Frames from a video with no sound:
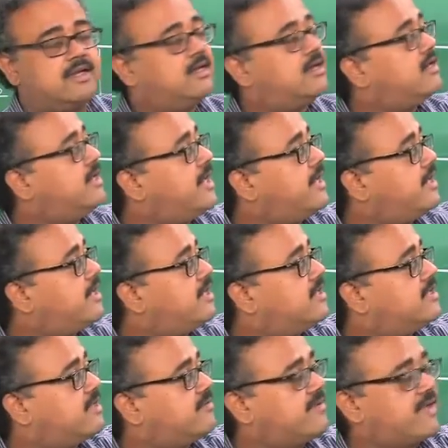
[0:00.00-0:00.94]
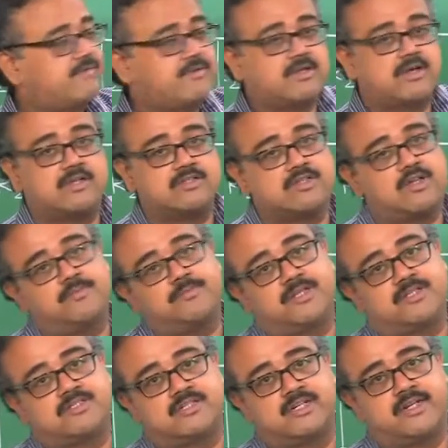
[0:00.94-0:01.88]
data, and then we have a cost
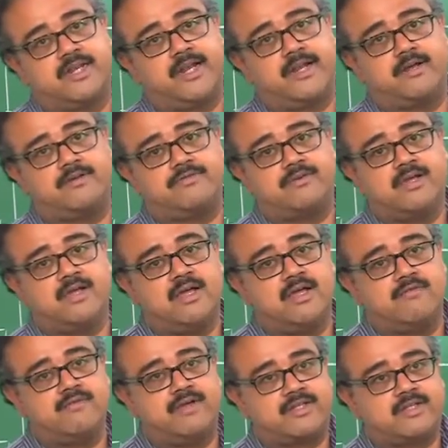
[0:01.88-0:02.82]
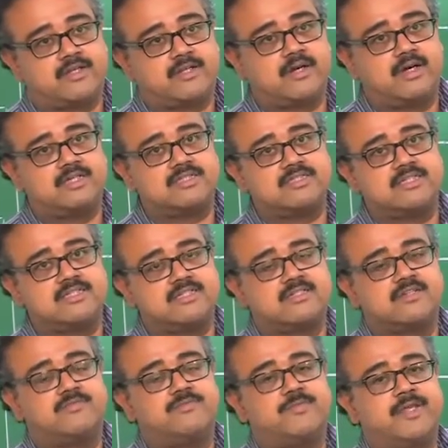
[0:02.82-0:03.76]
complexity trade-off, where the cost
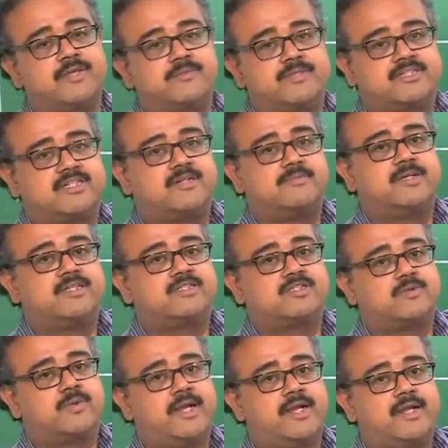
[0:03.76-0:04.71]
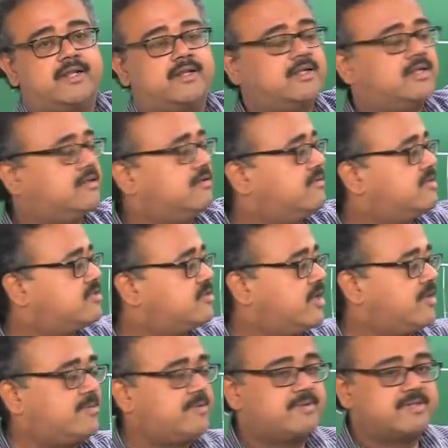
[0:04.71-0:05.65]
instead of being measured by the squared error is
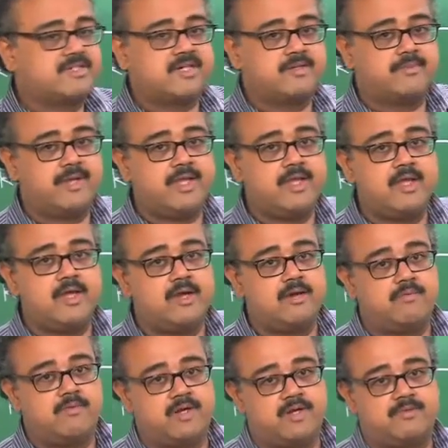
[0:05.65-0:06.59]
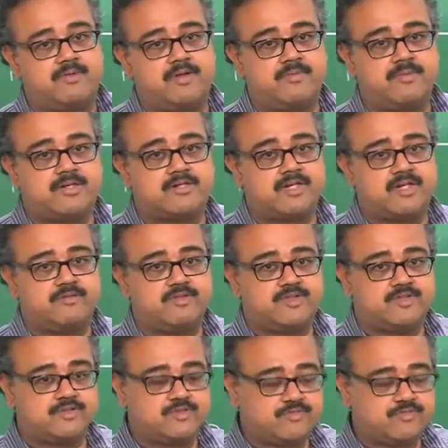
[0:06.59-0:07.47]
going to be measured by whatever metric we choose